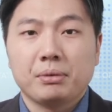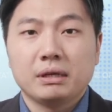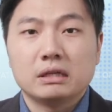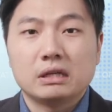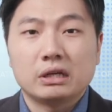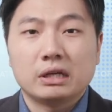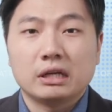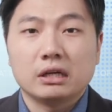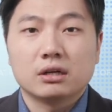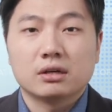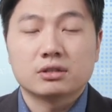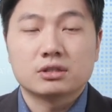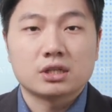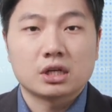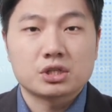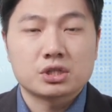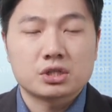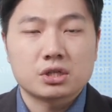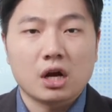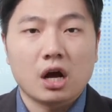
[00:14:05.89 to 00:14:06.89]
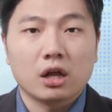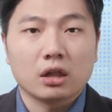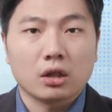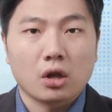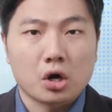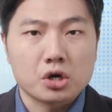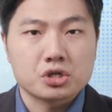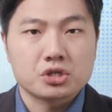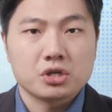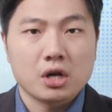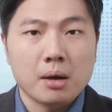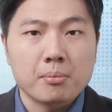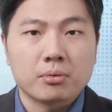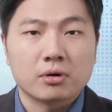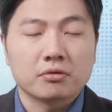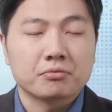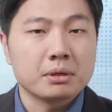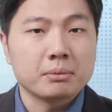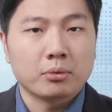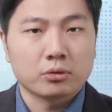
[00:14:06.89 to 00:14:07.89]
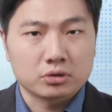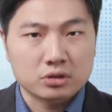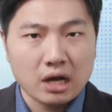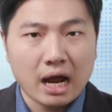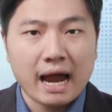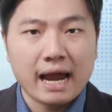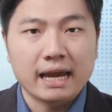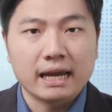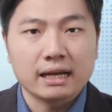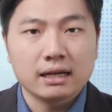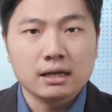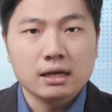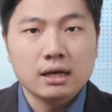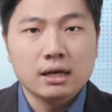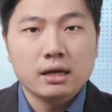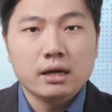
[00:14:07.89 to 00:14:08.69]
be to hear such a large number of people dying,